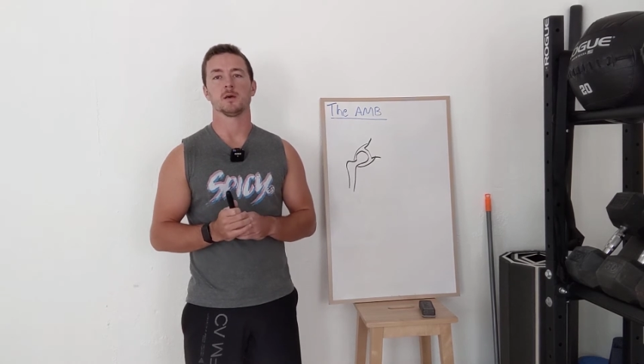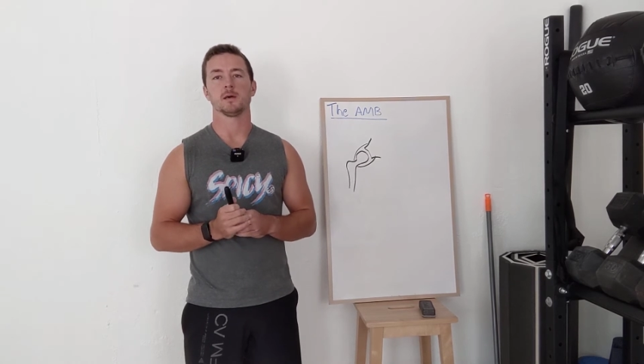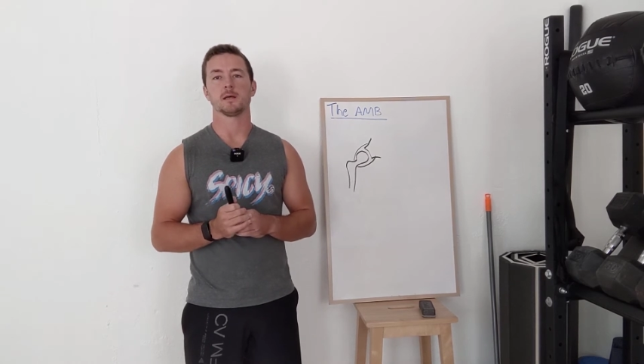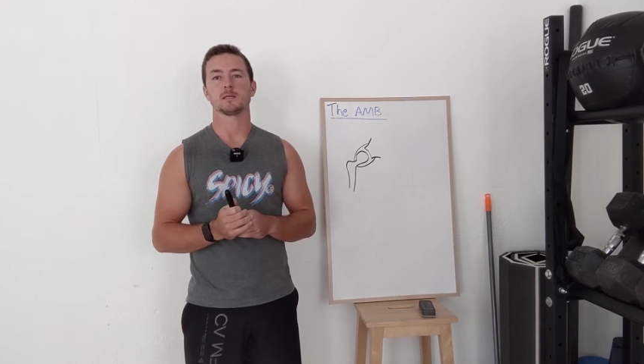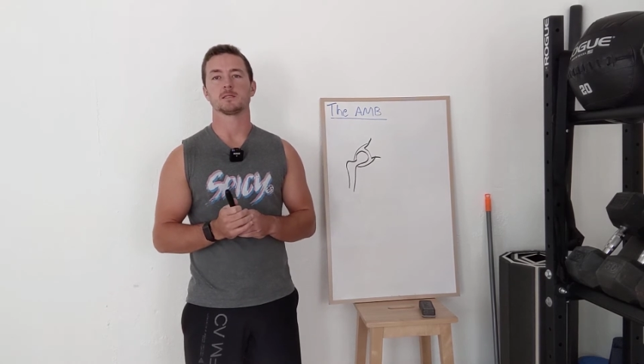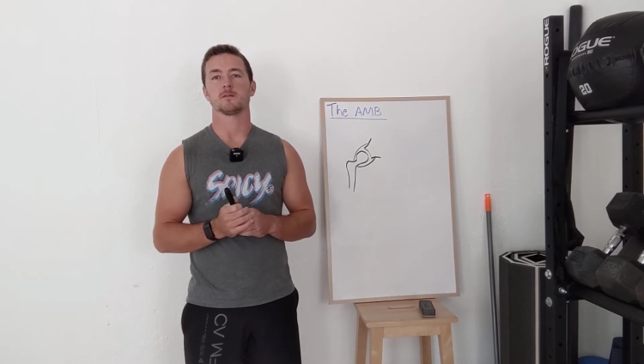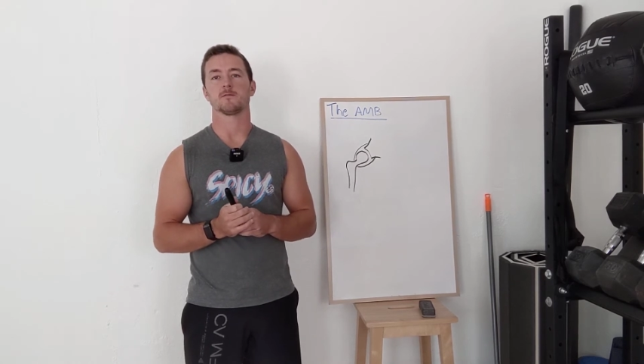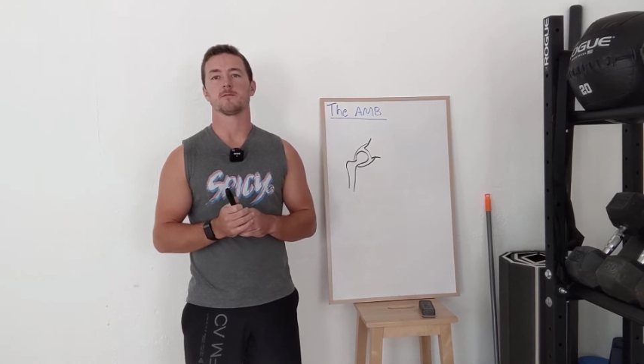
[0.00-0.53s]

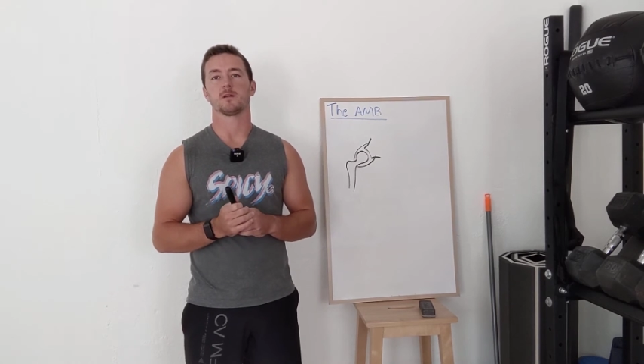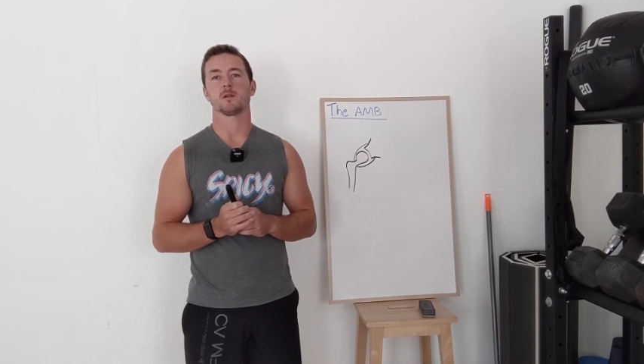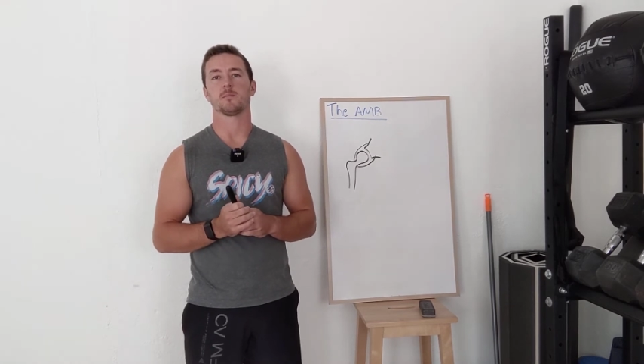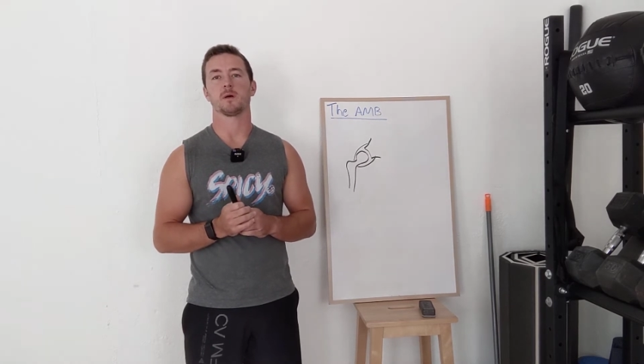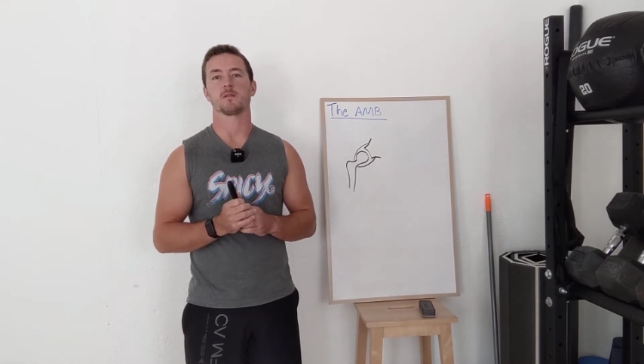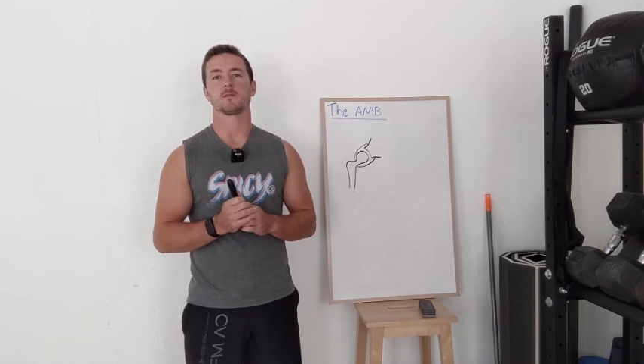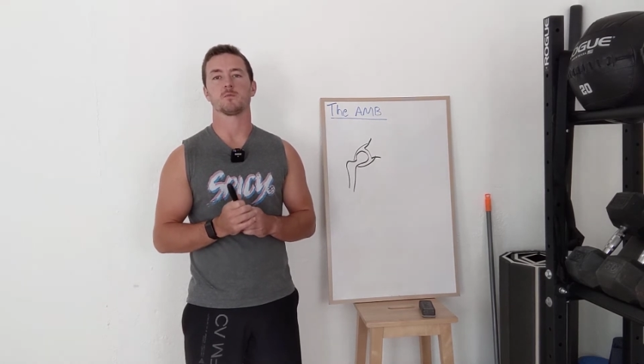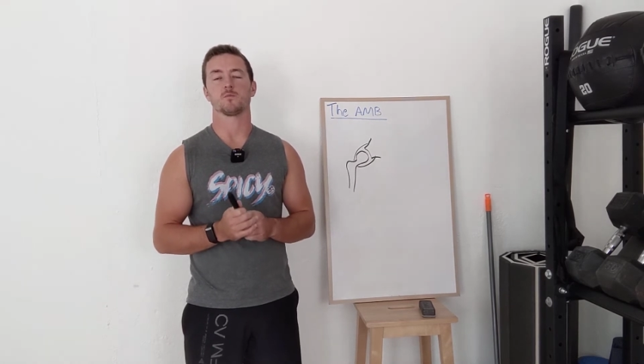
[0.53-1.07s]
is the
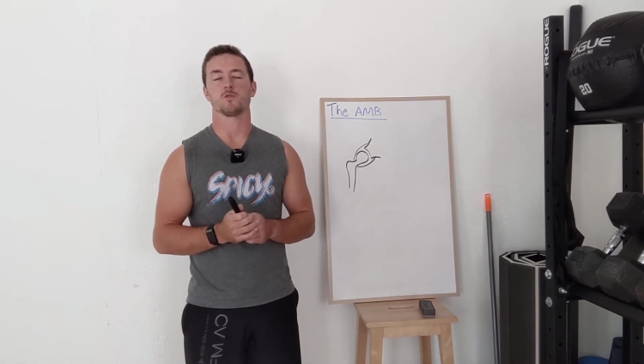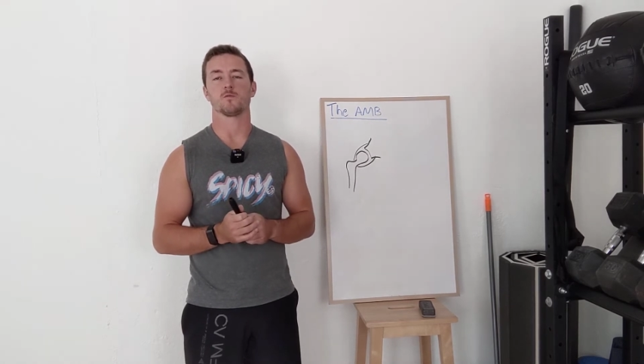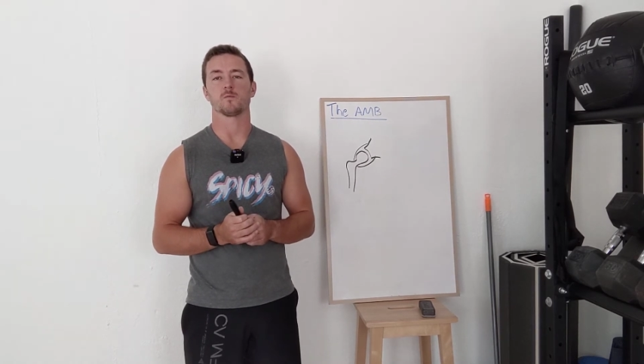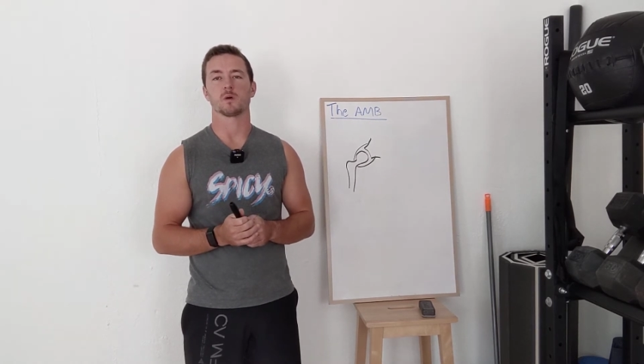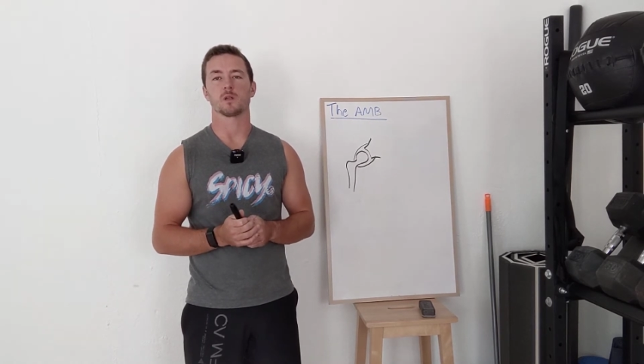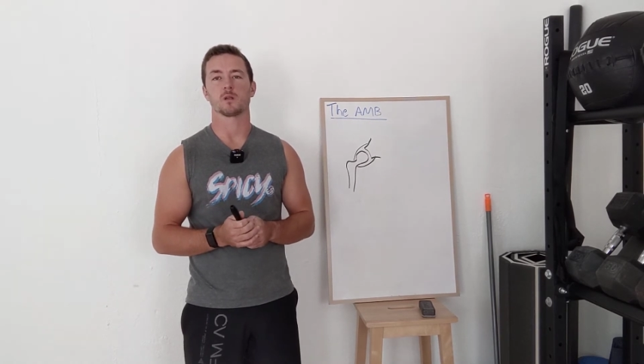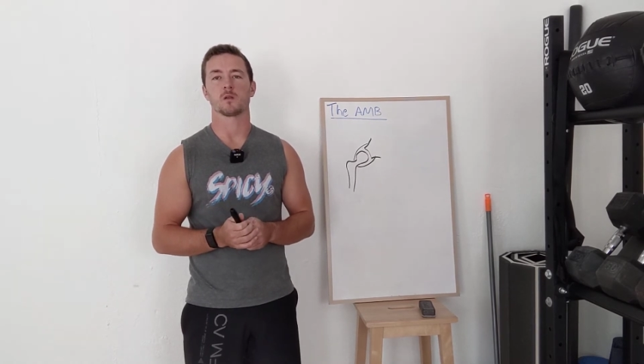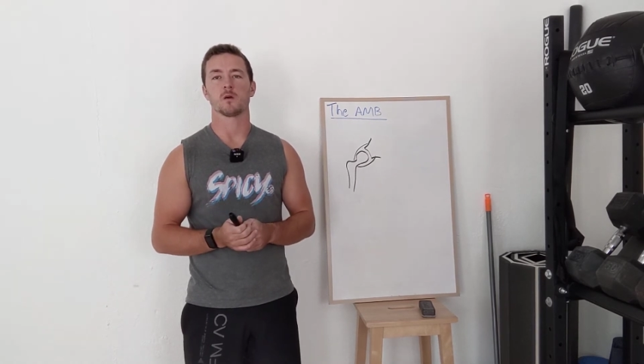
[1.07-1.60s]
fundamental
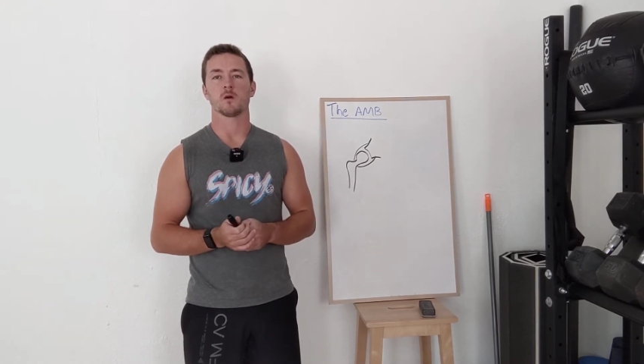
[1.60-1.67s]
movement